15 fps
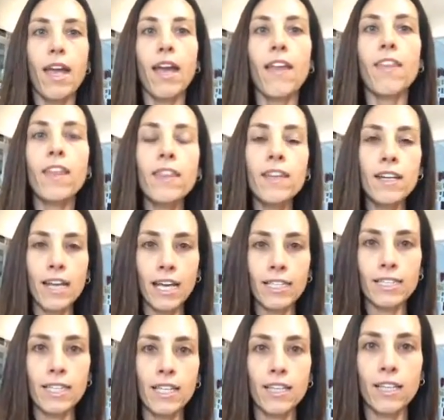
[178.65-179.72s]
And then the
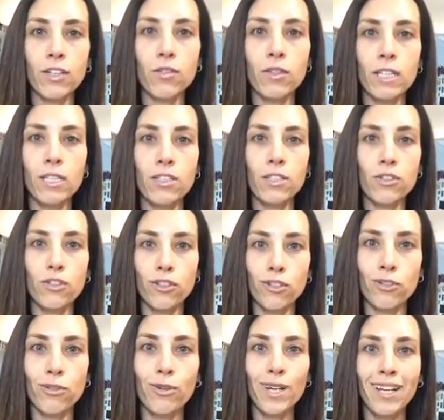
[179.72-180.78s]
next thing that you need to
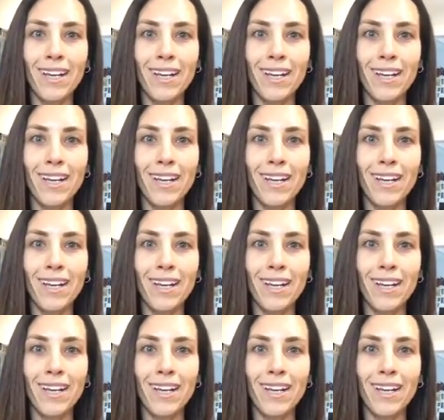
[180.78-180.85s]
do